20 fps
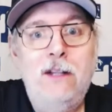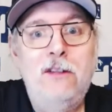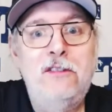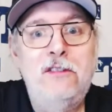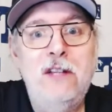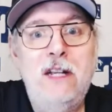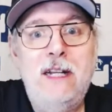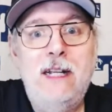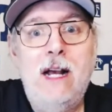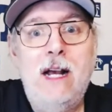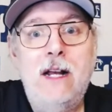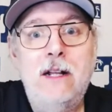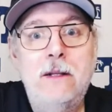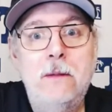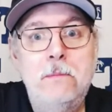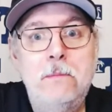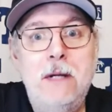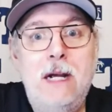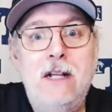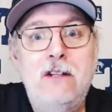sitting on the
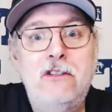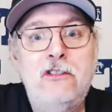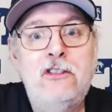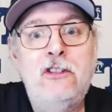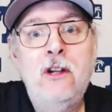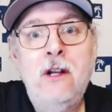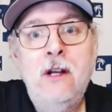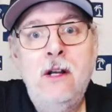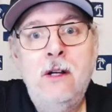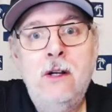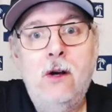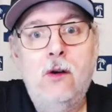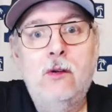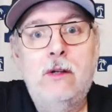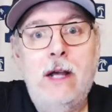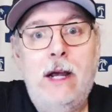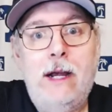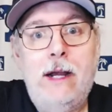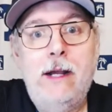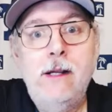bench,
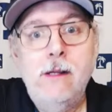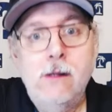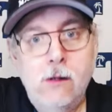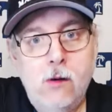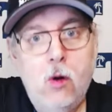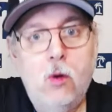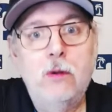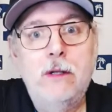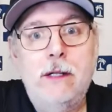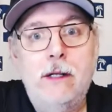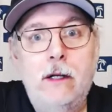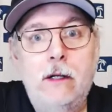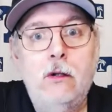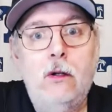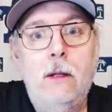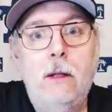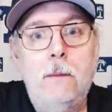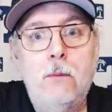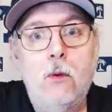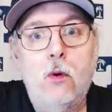okay, holding a
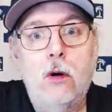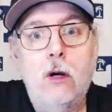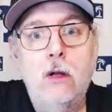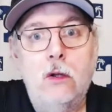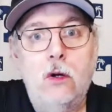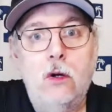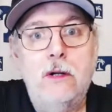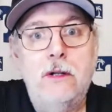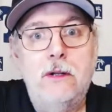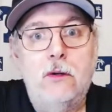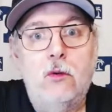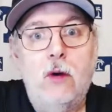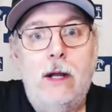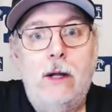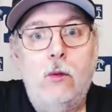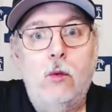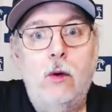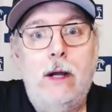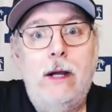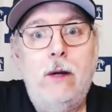clipboard, learning the
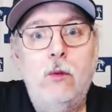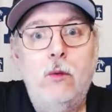right way.